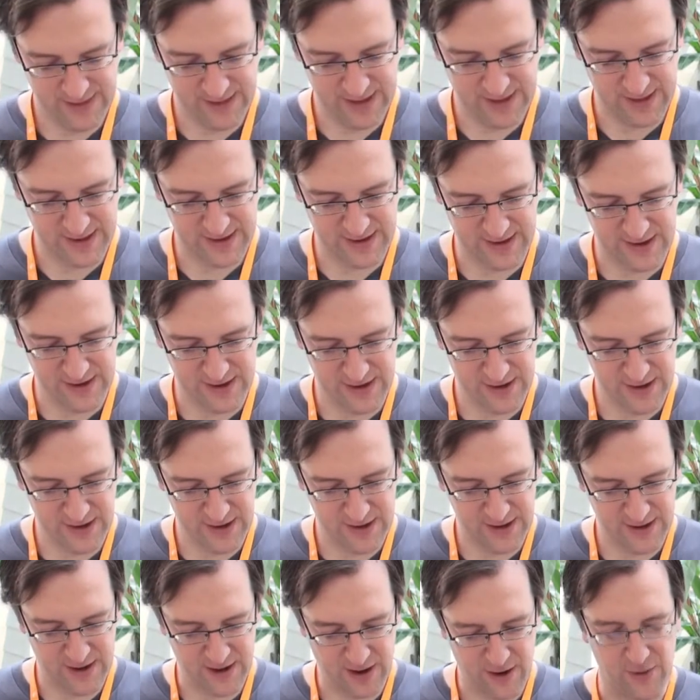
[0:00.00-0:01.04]

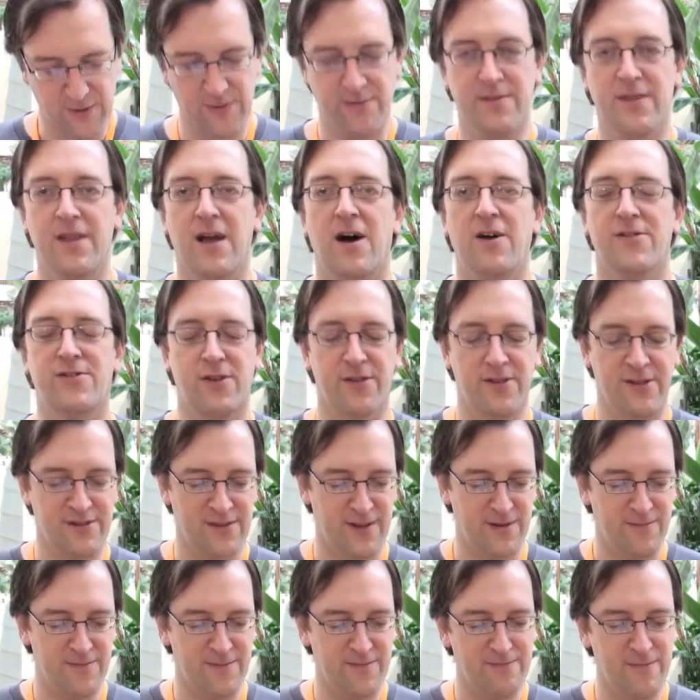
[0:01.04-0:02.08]
Yeah, also there's
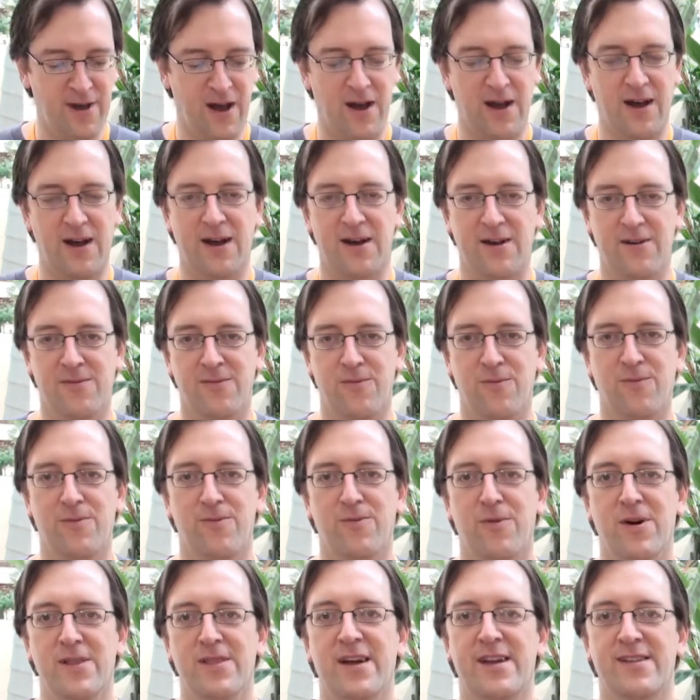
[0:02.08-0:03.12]

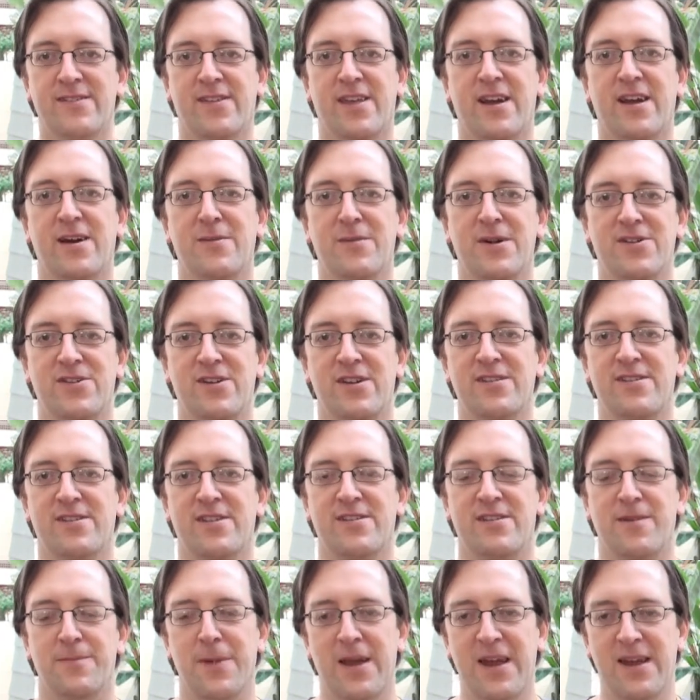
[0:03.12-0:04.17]
one last thing I'll mention is
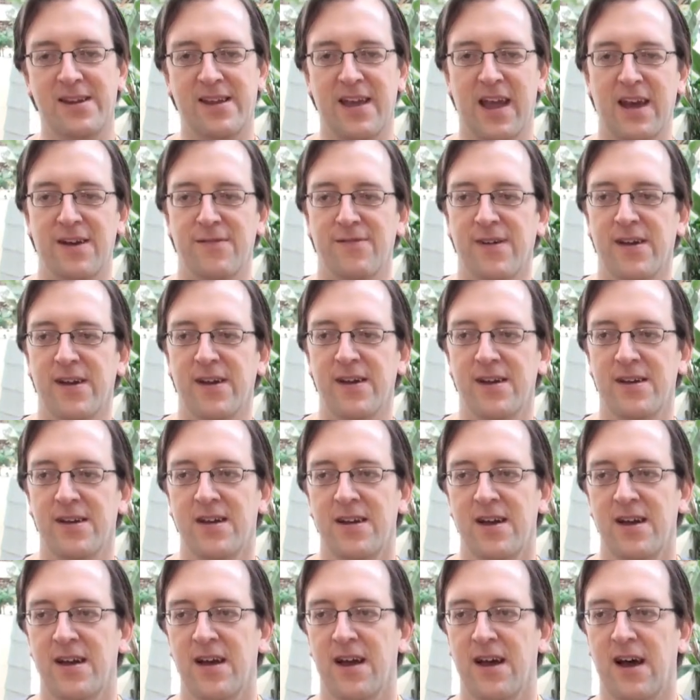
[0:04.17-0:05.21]
there's a maid cafe.
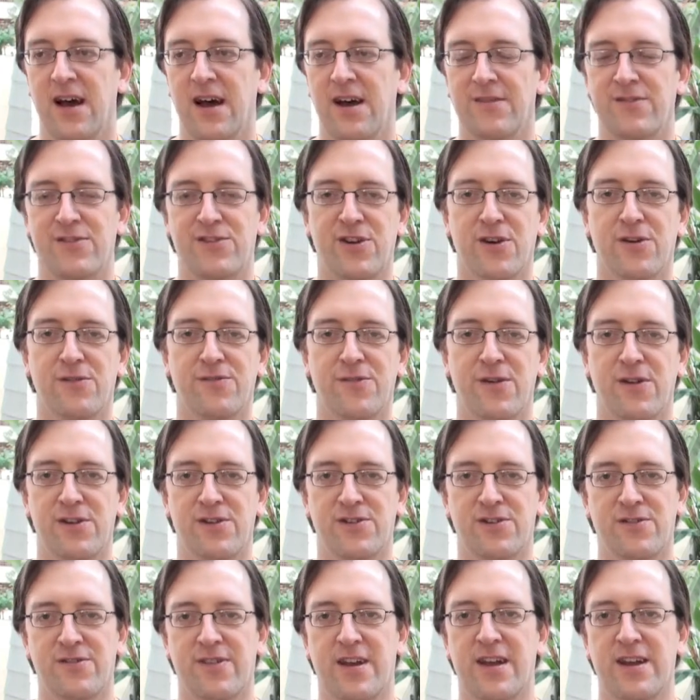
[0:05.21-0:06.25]
I've shown
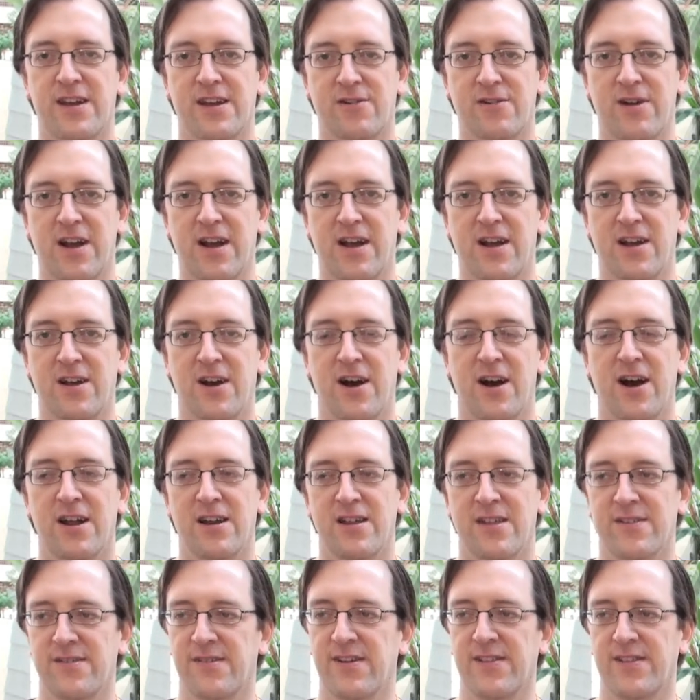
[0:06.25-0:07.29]
footage of that at Kraken Con,
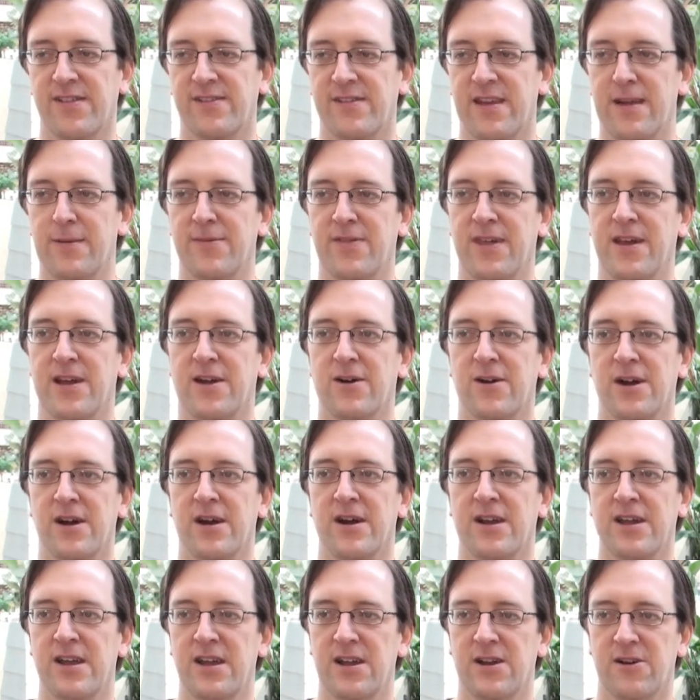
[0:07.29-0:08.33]
and they've got the same thing going
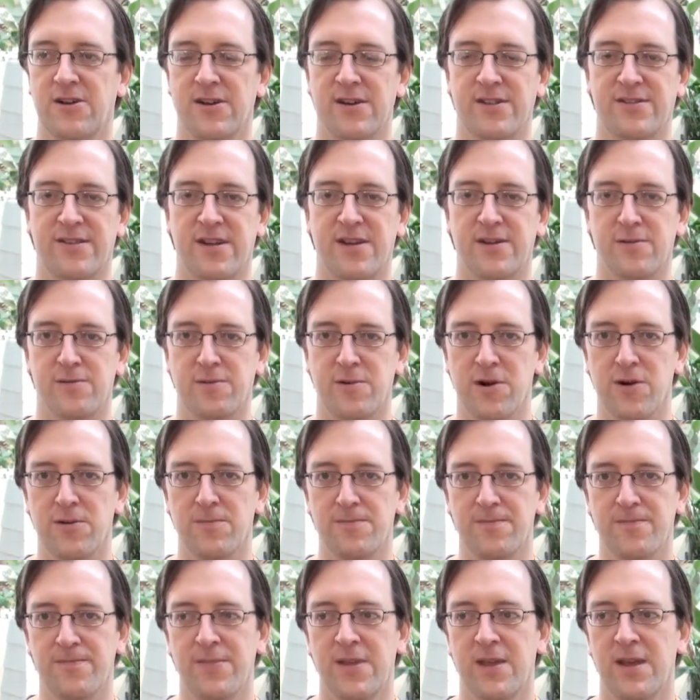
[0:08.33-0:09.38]
on here. It's in a
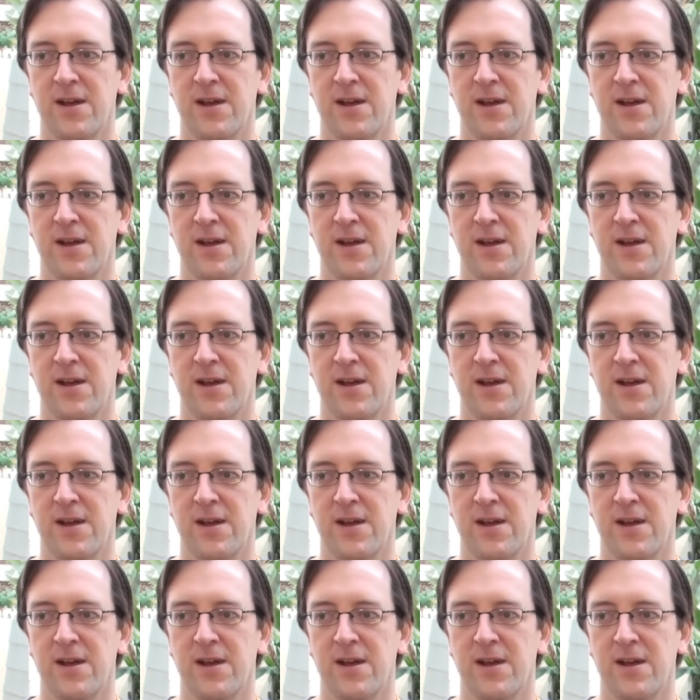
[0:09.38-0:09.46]
room,